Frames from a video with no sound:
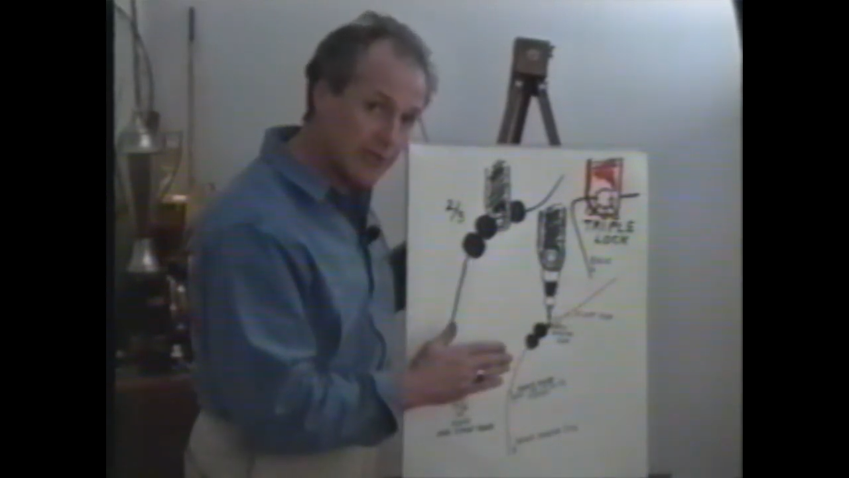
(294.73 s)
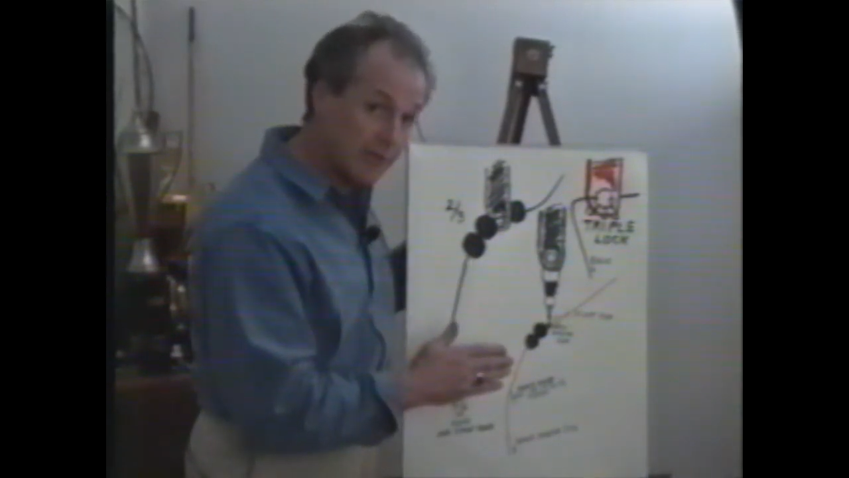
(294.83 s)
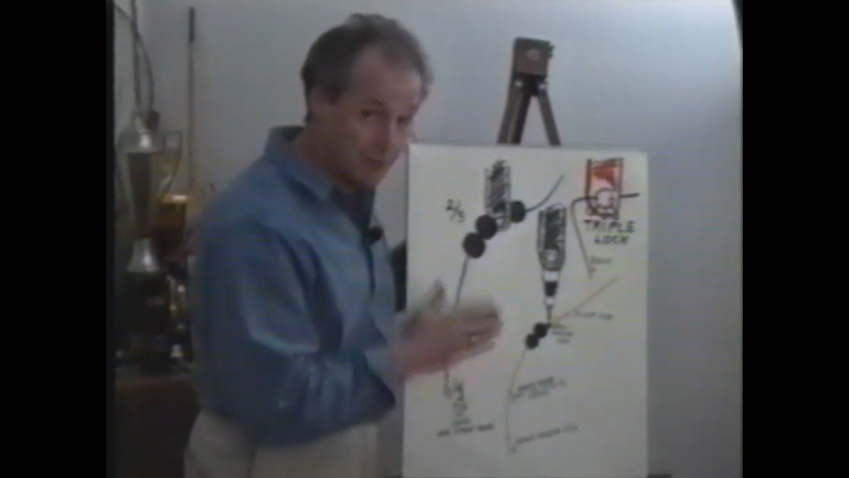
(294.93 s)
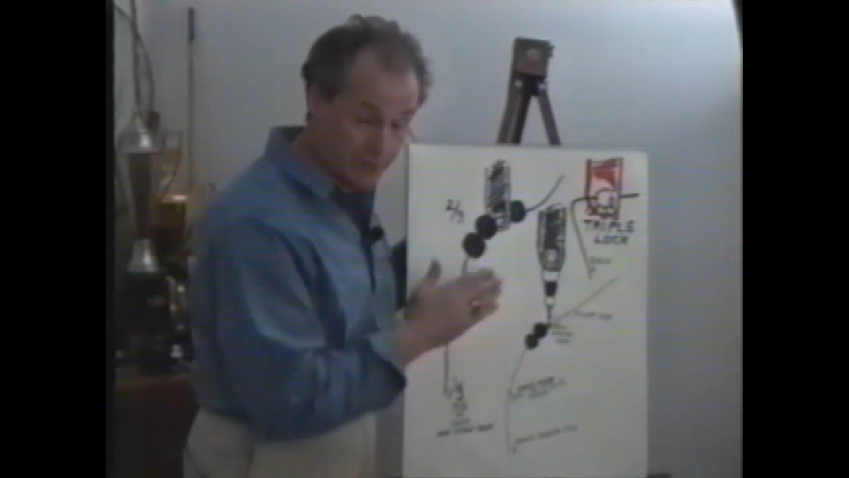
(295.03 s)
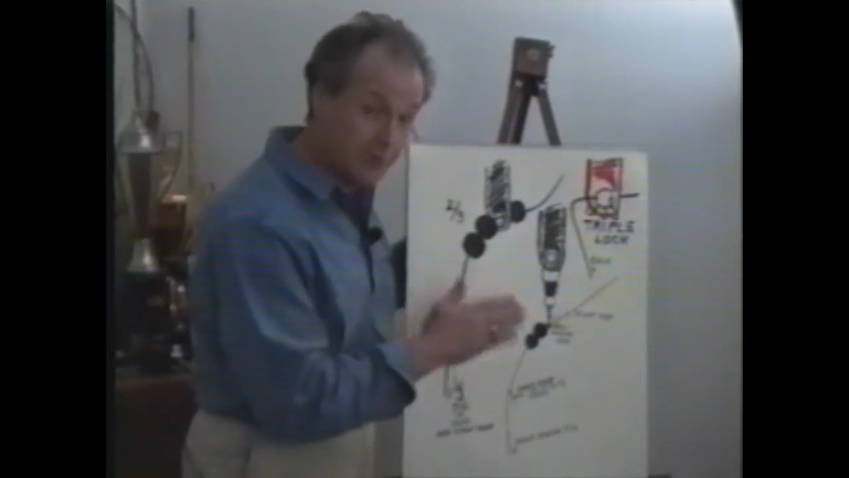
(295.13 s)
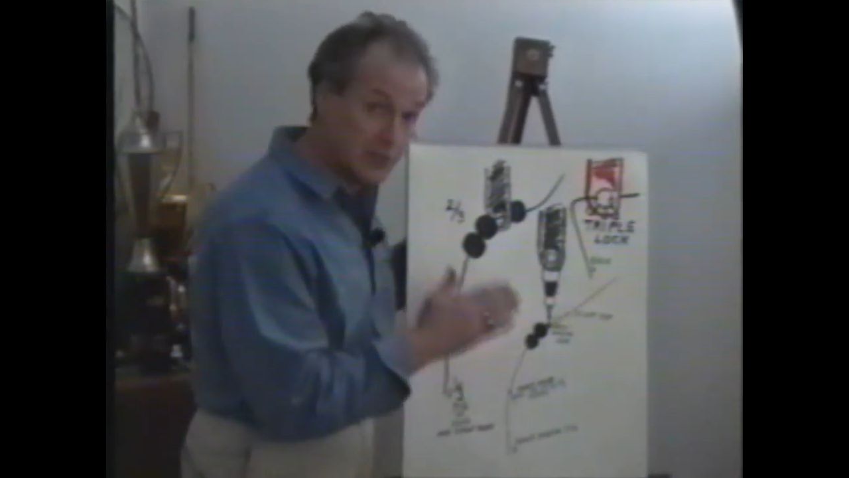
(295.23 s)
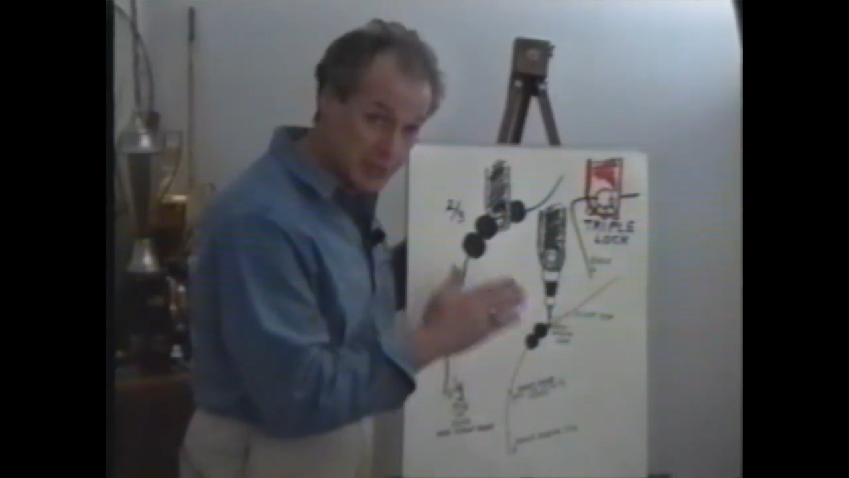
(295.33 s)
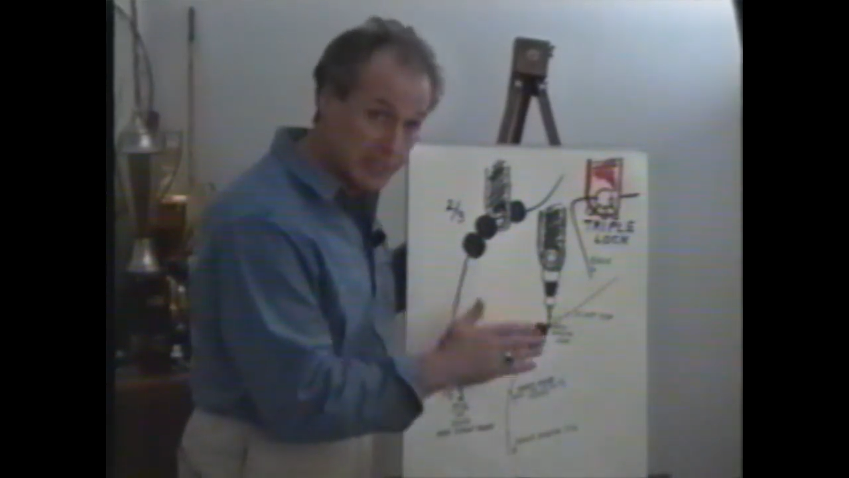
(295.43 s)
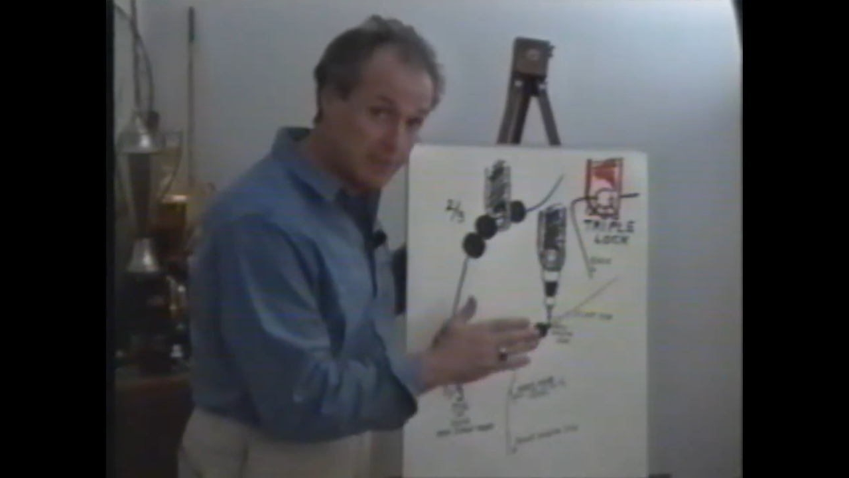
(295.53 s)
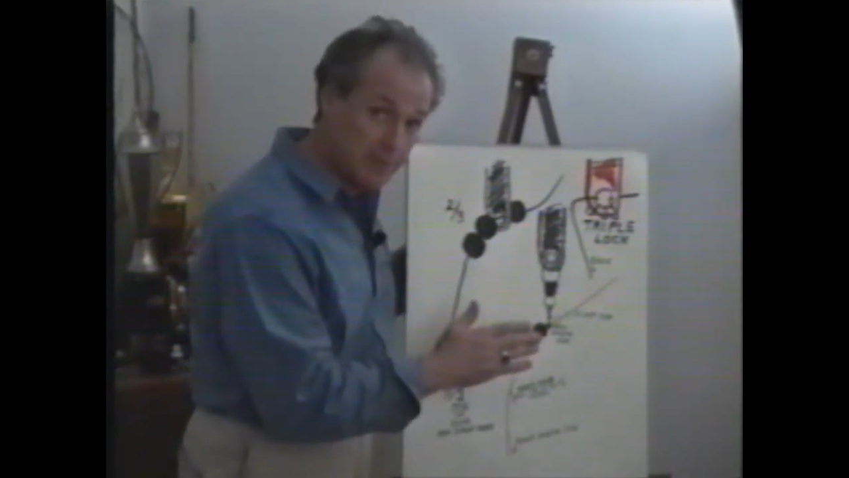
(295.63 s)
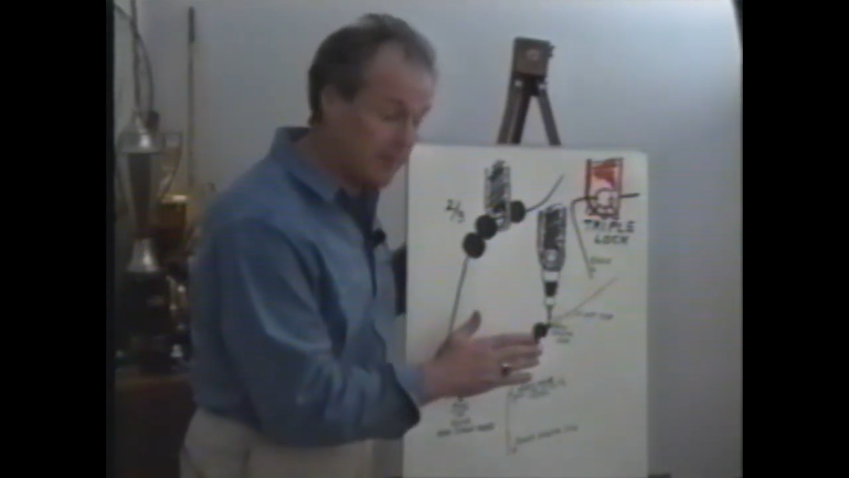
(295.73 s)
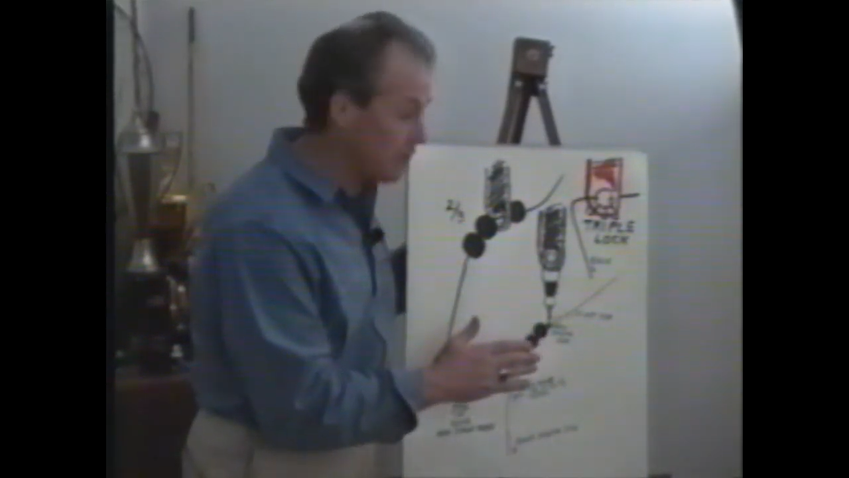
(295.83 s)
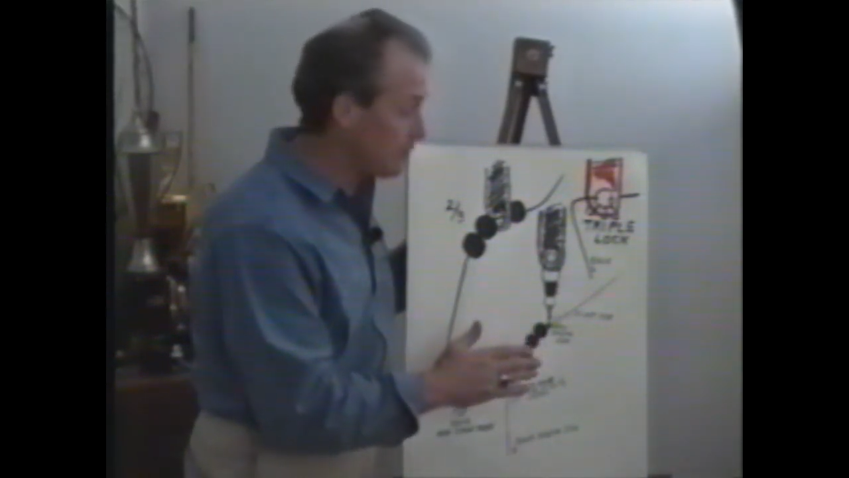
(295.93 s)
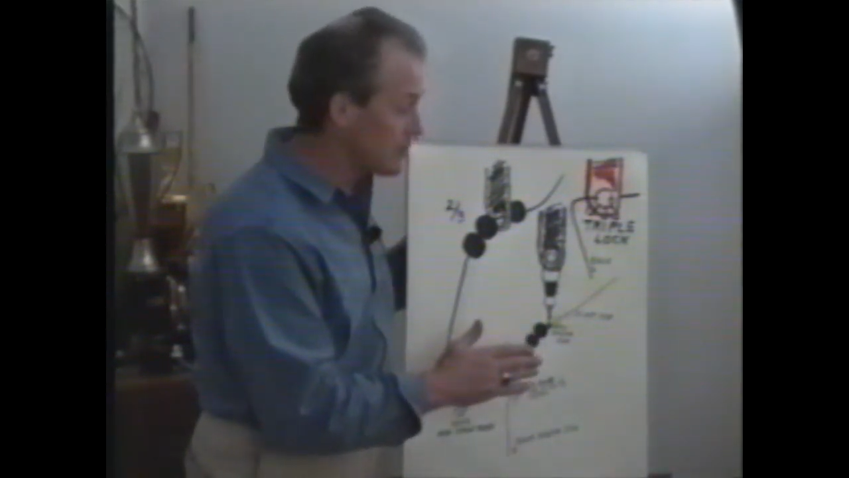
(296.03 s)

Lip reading: if you fish deep, if you're